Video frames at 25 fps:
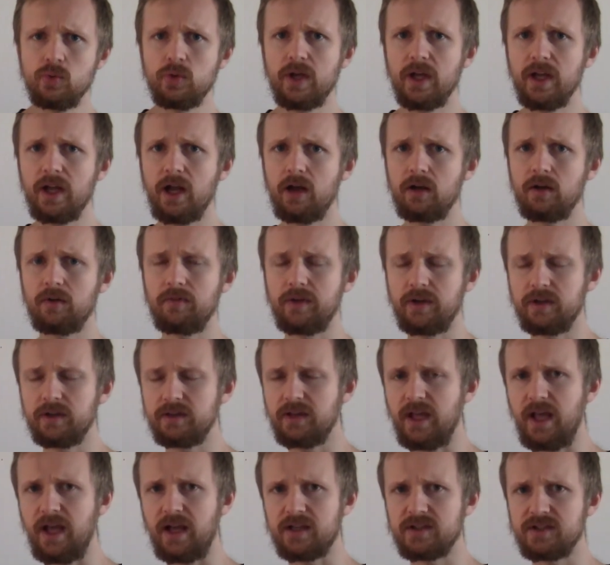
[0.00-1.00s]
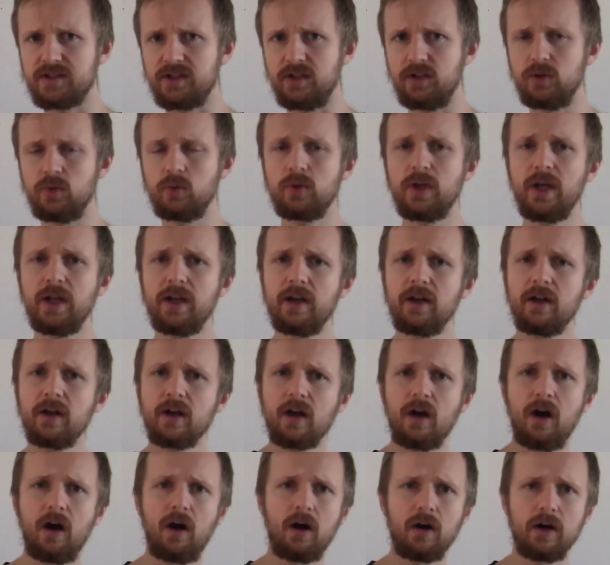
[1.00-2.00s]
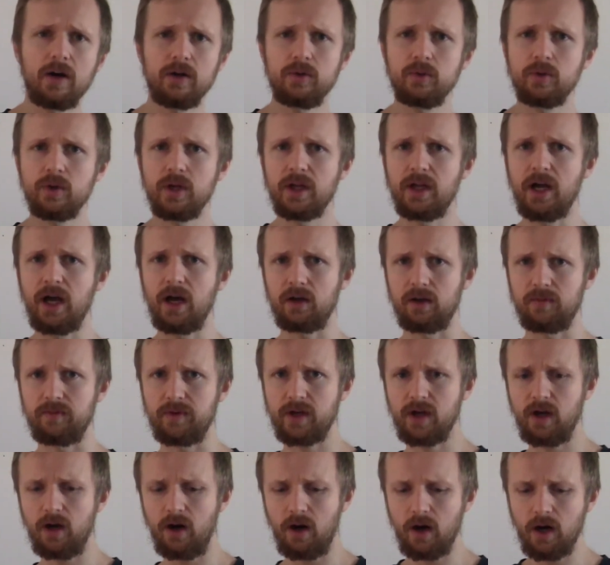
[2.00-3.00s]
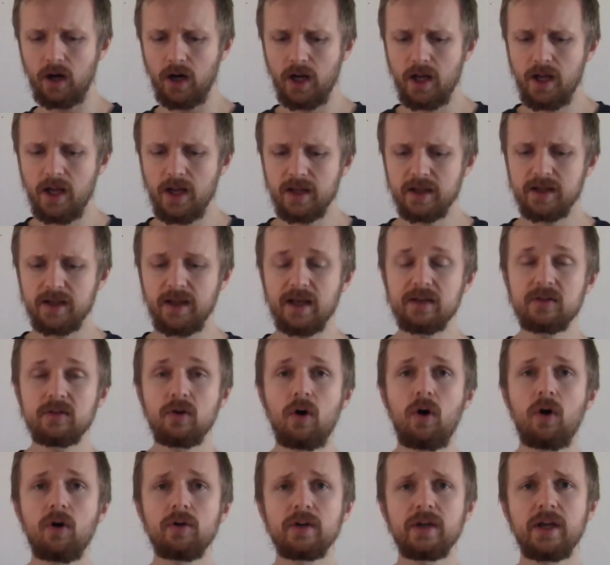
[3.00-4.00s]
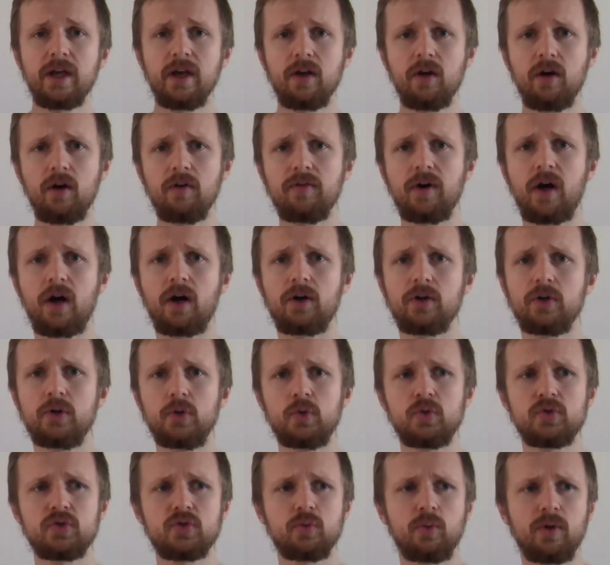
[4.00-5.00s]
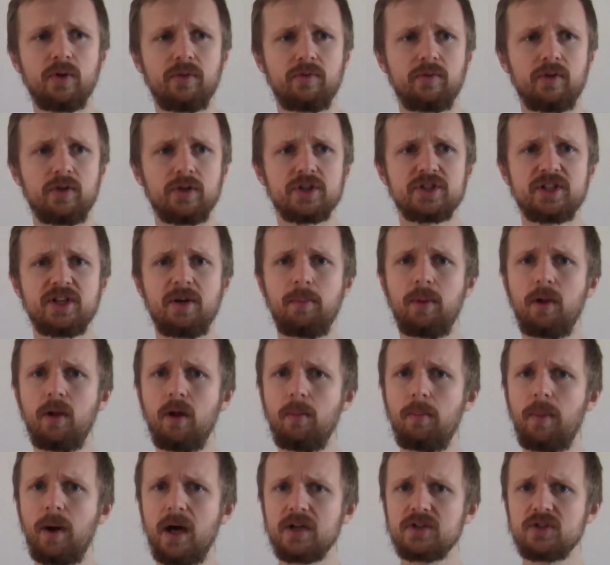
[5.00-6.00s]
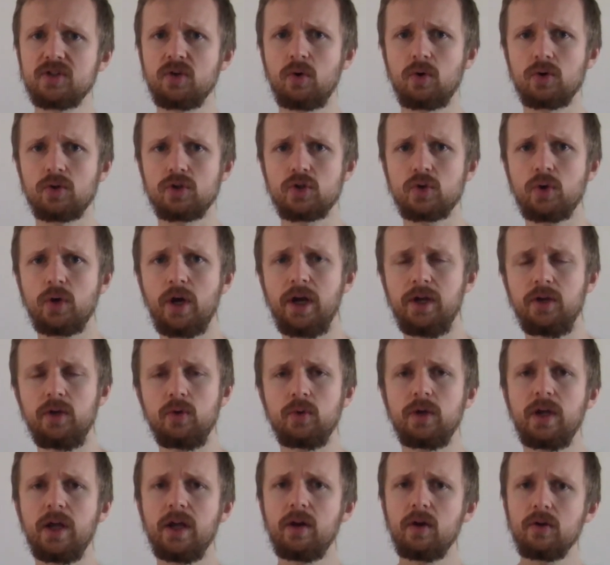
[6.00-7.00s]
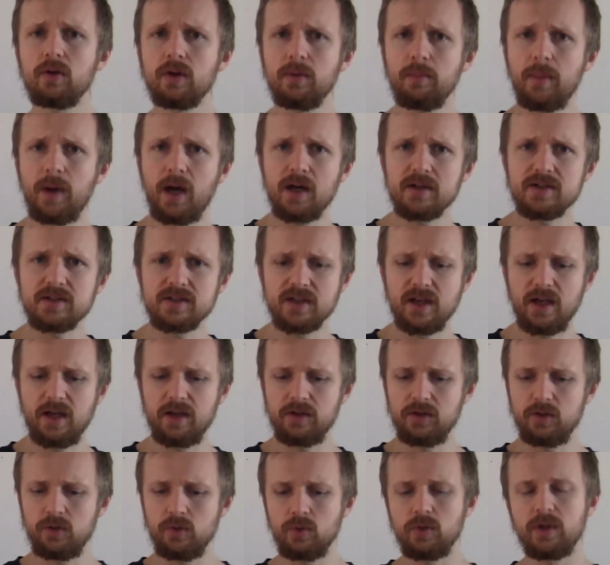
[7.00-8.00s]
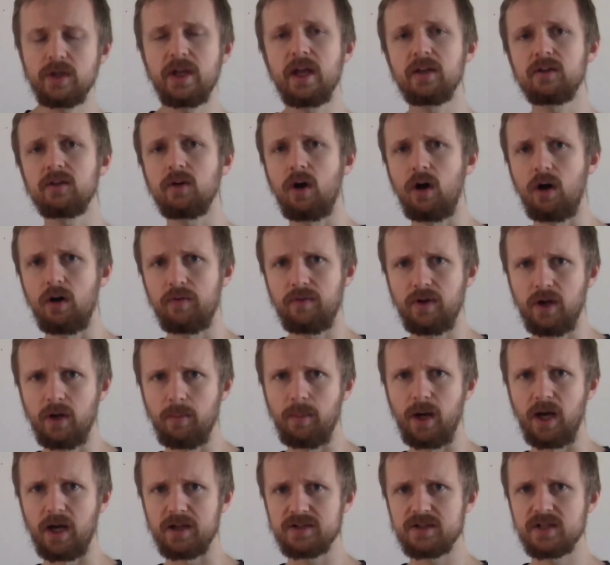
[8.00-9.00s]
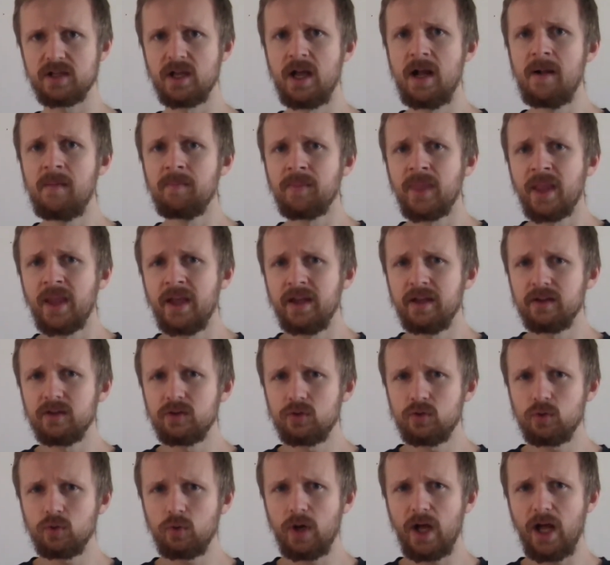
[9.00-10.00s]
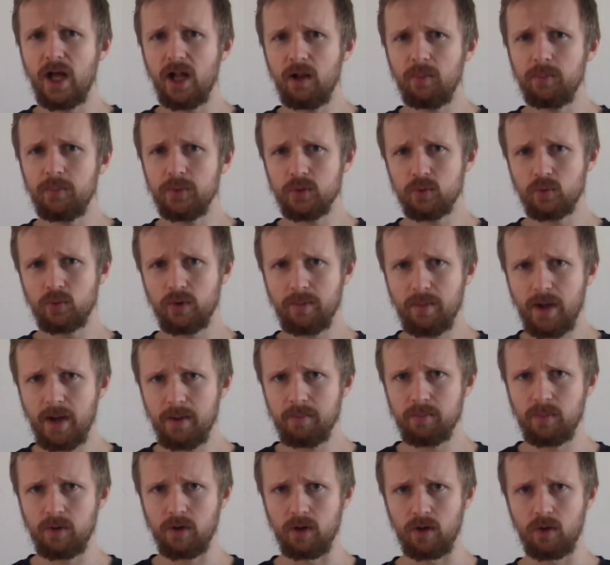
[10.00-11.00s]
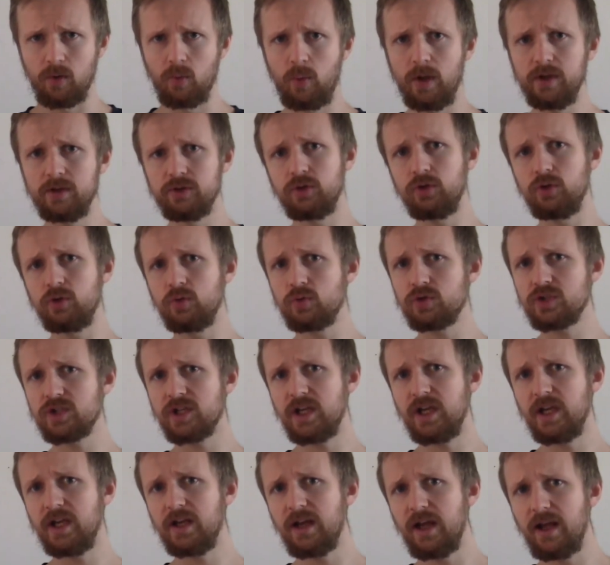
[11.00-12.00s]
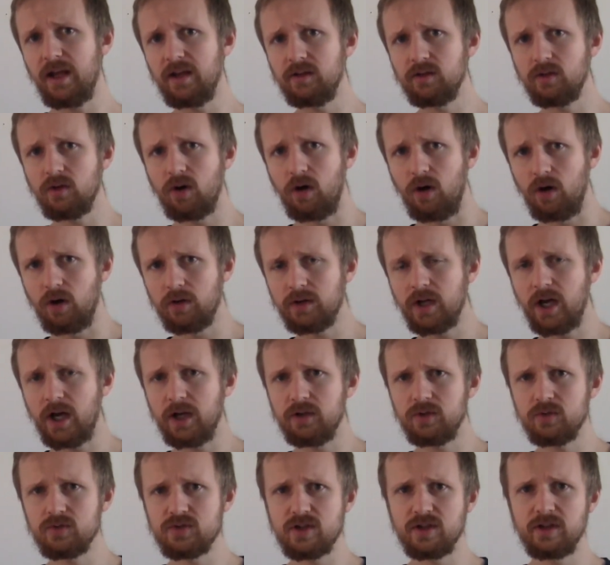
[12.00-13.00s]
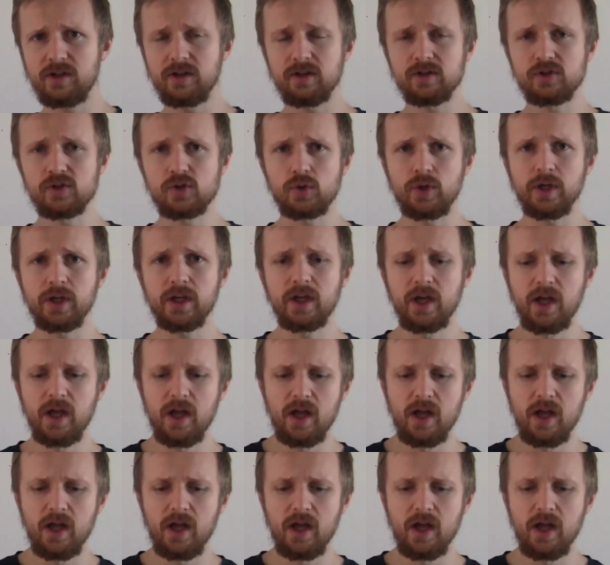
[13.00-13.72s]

get out of a taxi. You get in a car and you get out of a car. Get on, get off are used with, for example, a bus or train. You get on a bus and you get off a bus. To help you remember when to use in and on, I use a little trick.